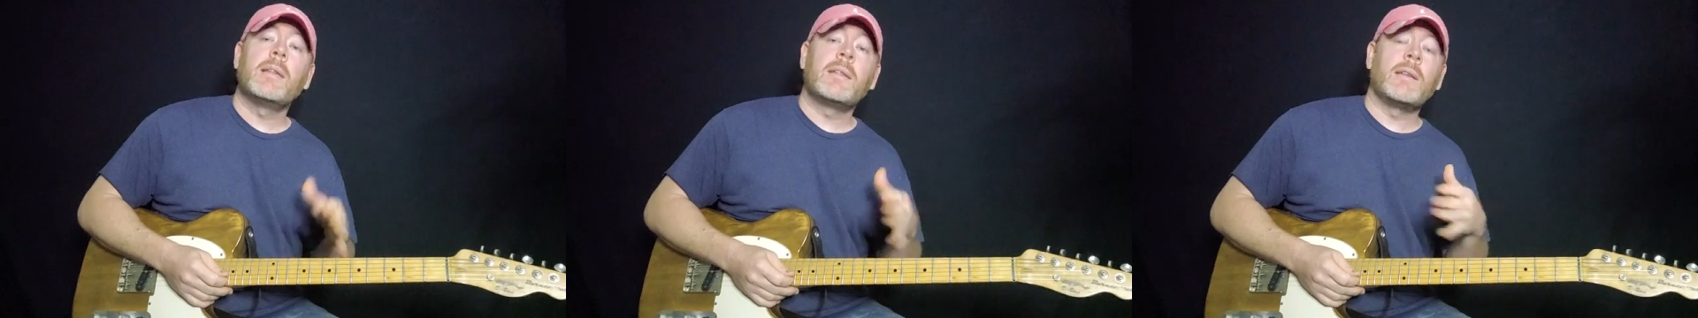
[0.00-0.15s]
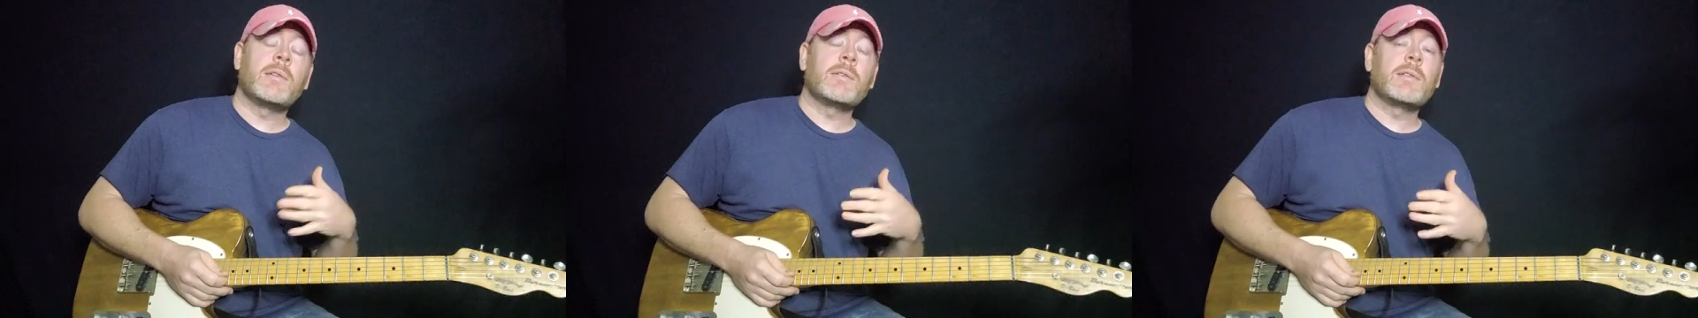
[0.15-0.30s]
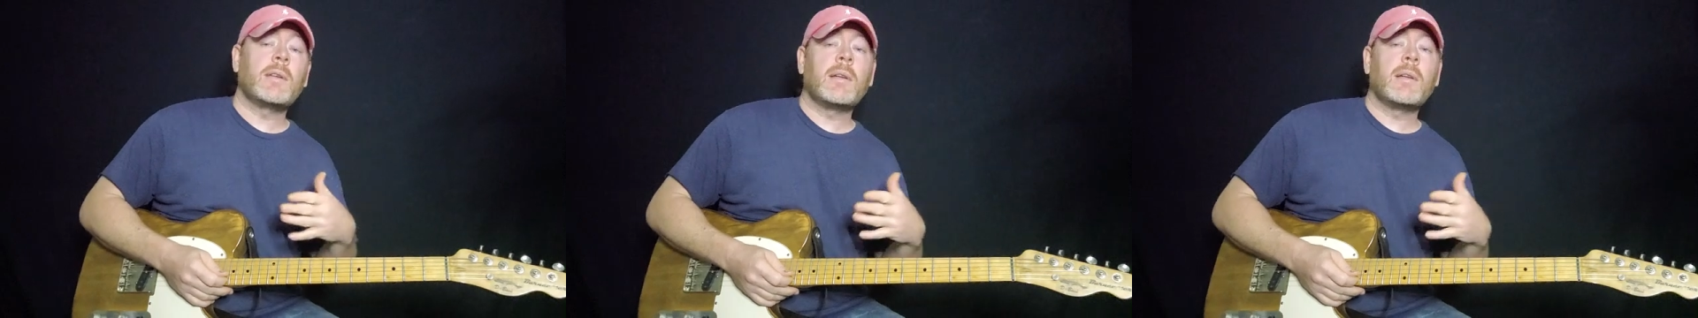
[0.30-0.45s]

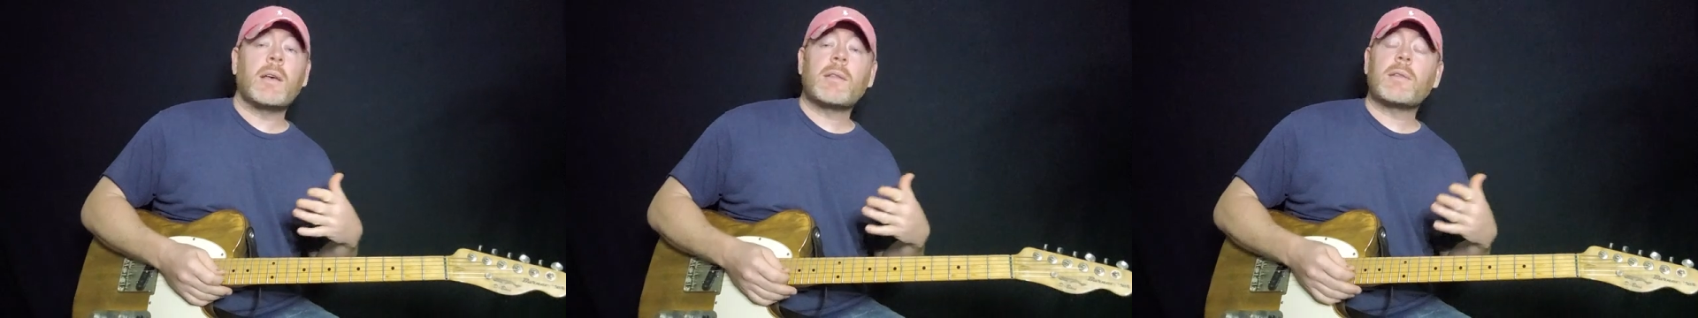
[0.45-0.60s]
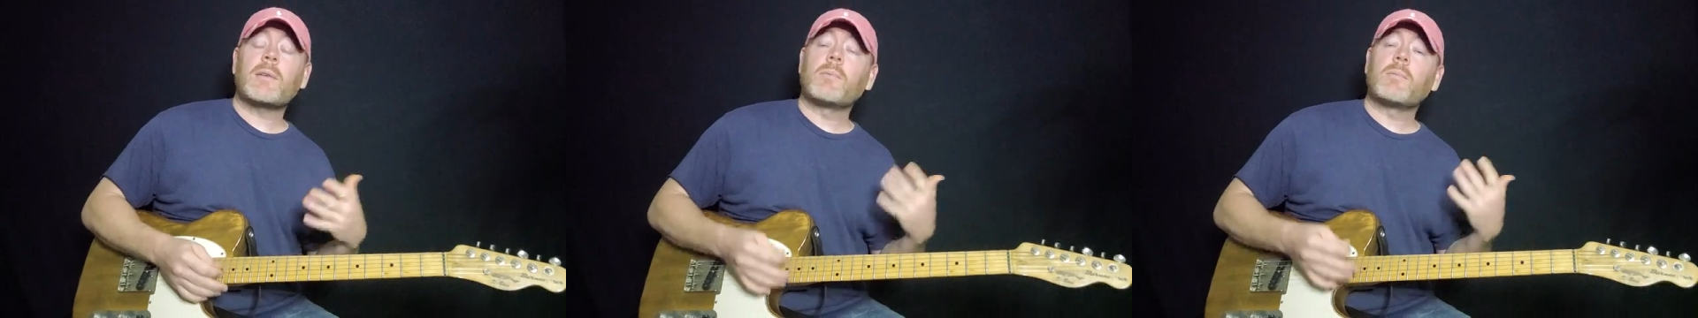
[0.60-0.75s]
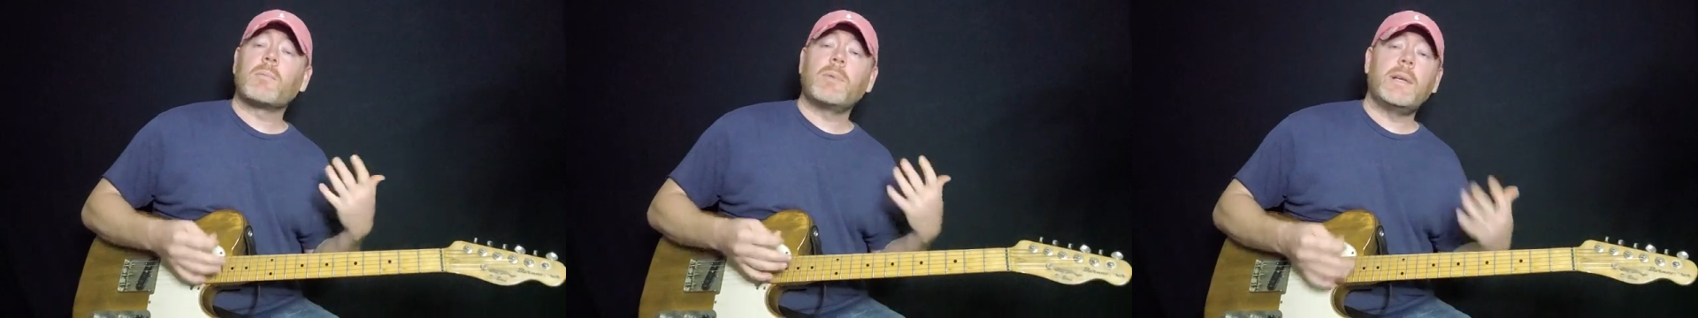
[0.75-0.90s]
there's
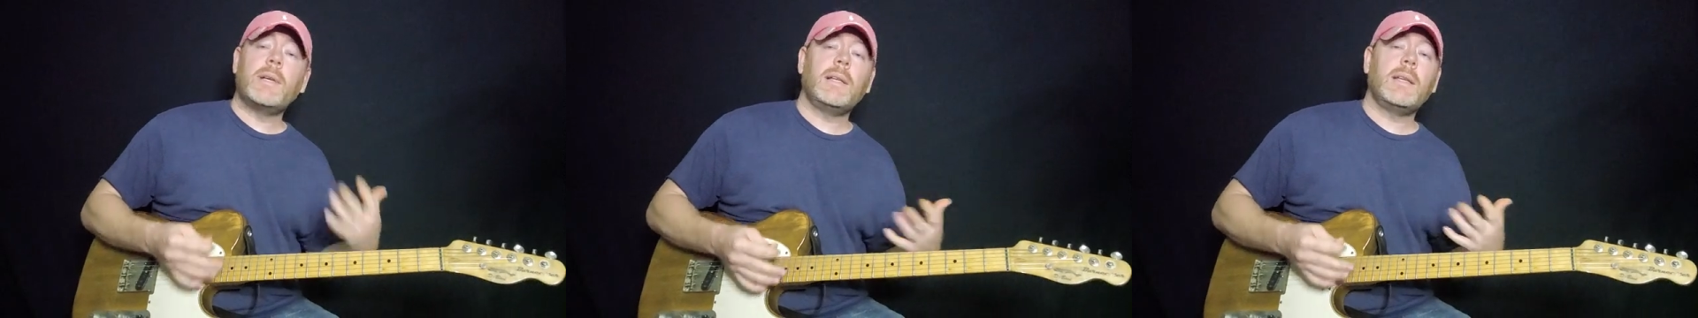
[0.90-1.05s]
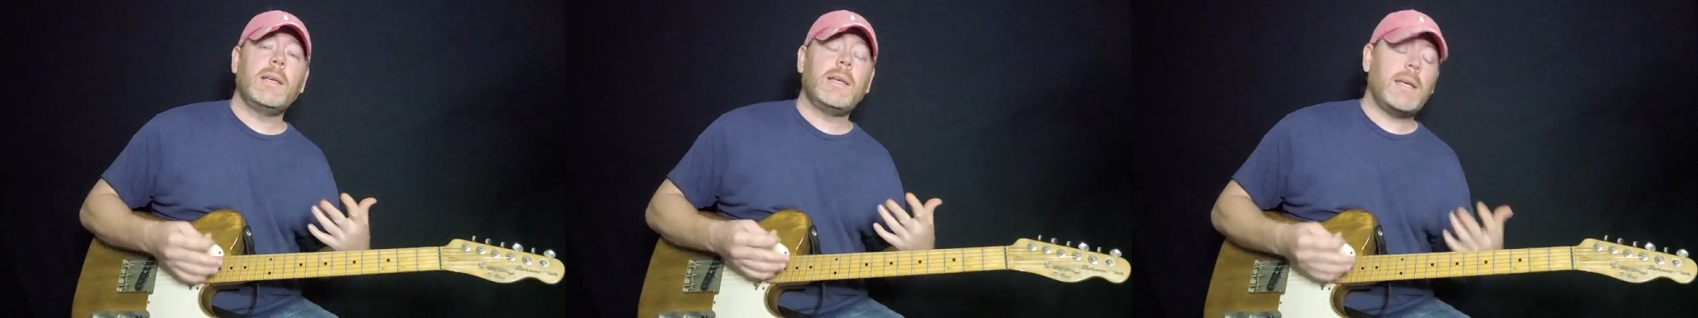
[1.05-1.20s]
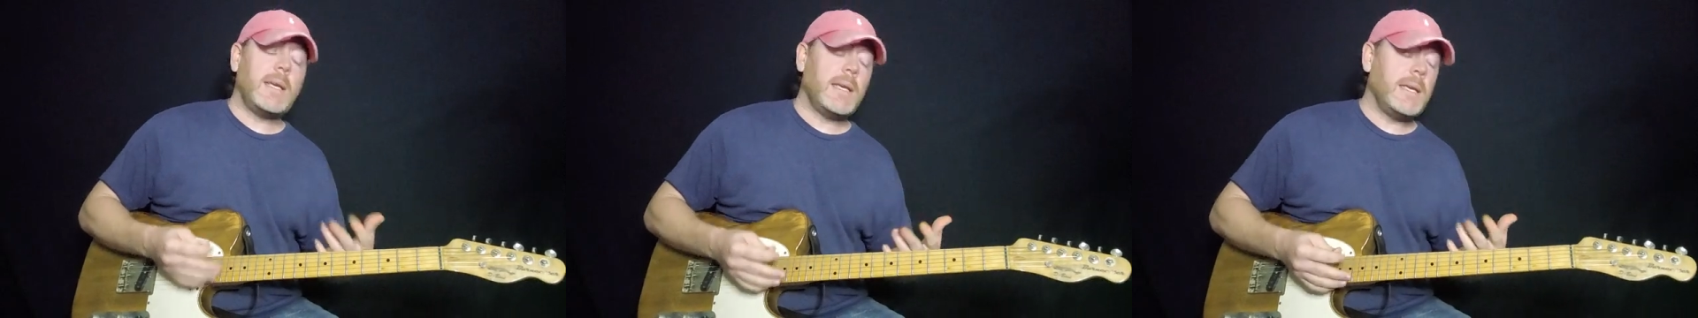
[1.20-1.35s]
another
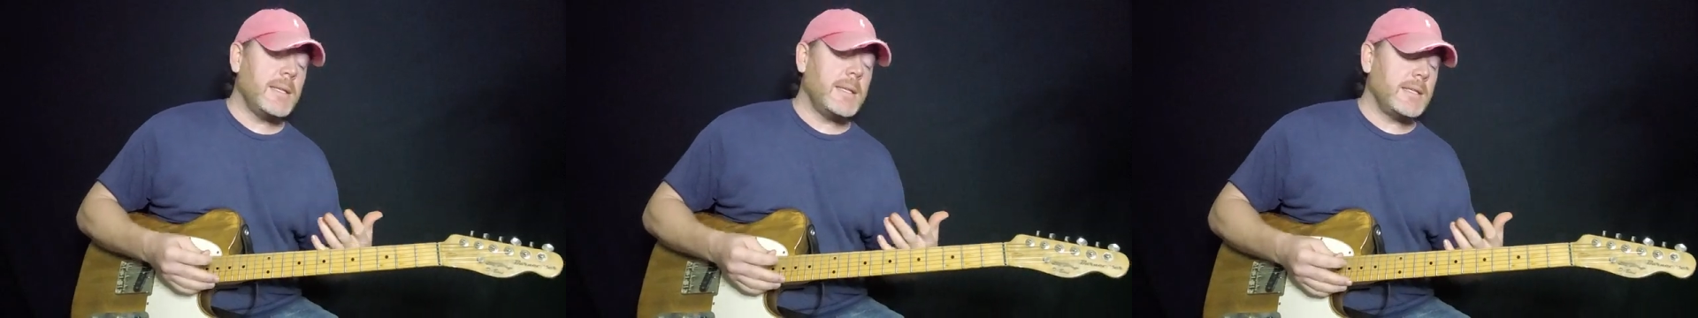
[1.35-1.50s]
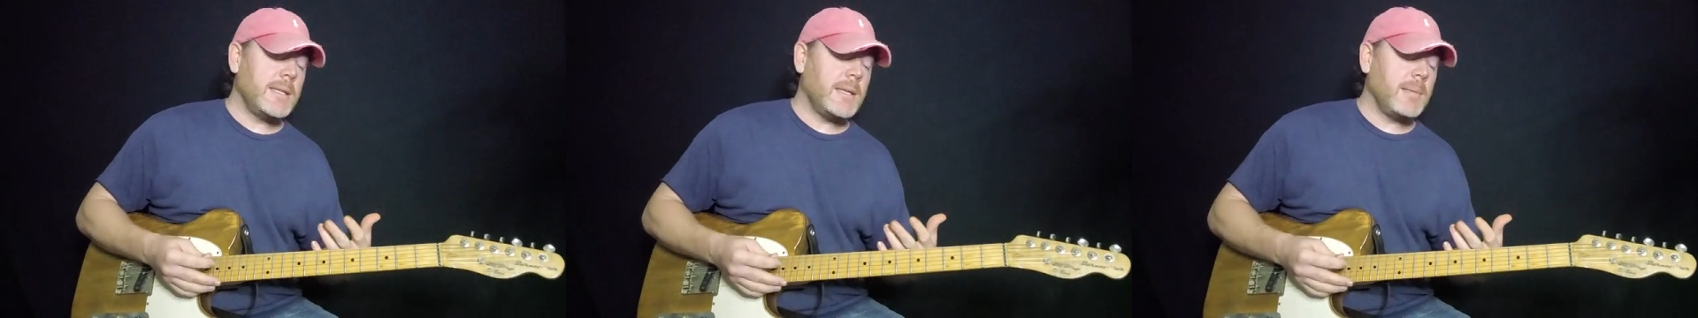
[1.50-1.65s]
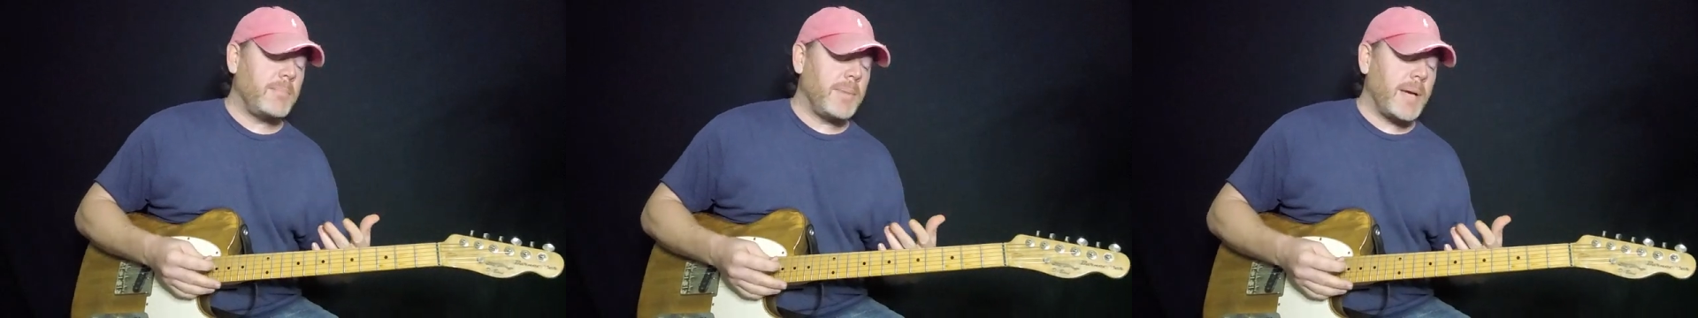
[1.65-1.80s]
really
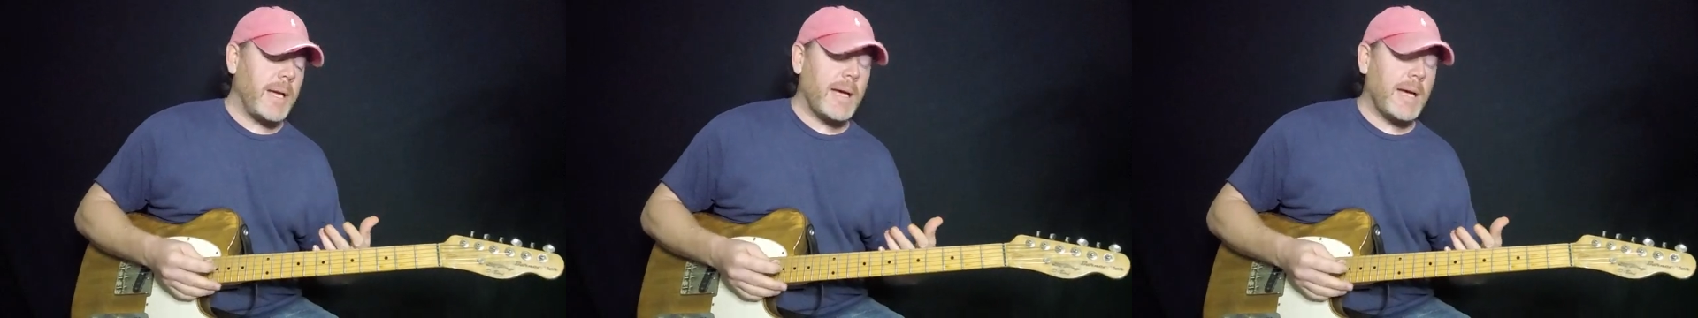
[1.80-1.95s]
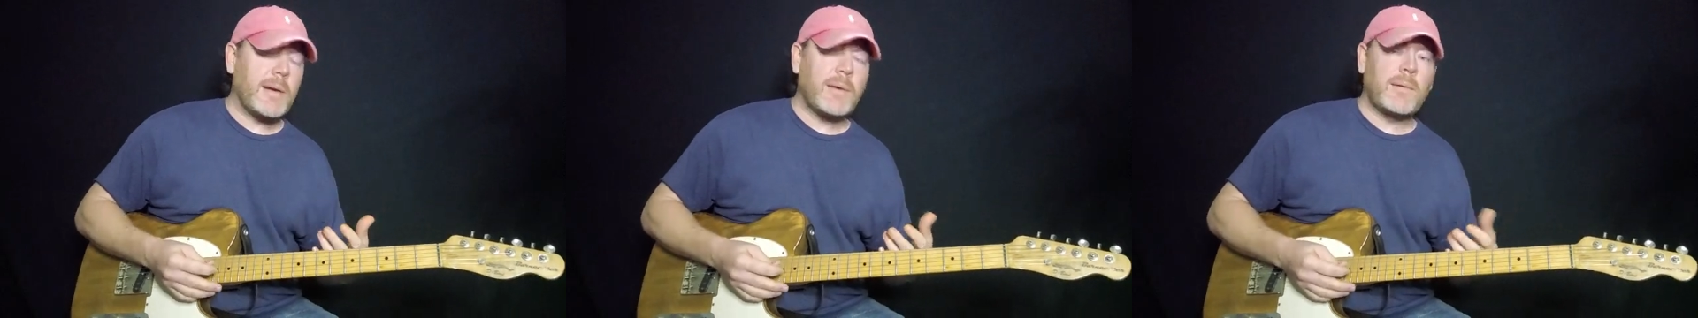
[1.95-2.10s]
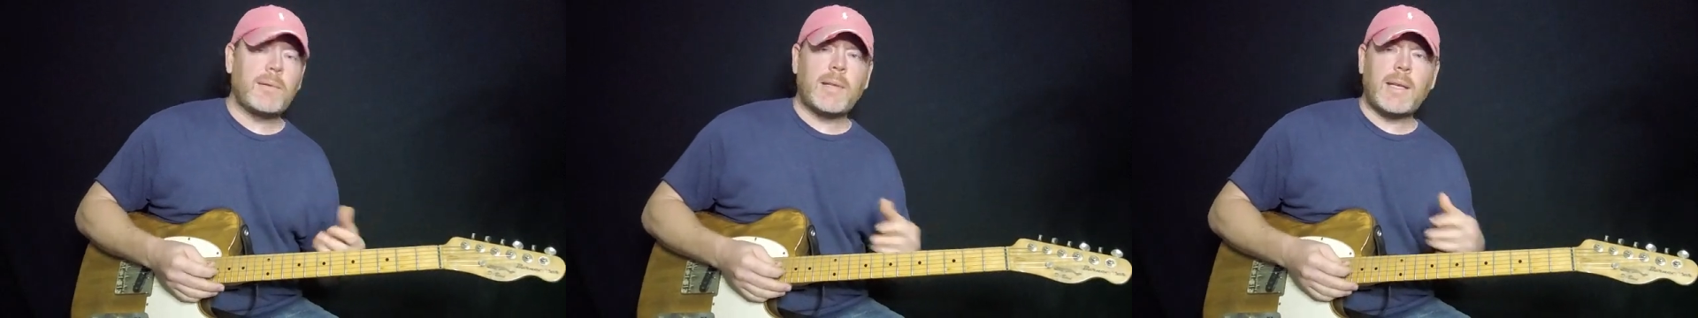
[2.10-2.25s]
easy
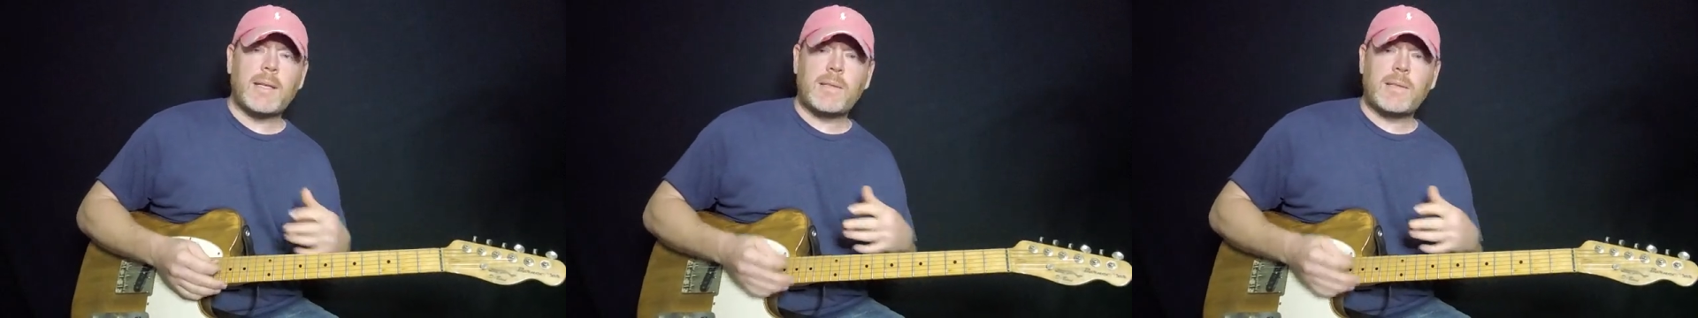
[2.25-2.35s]
pattern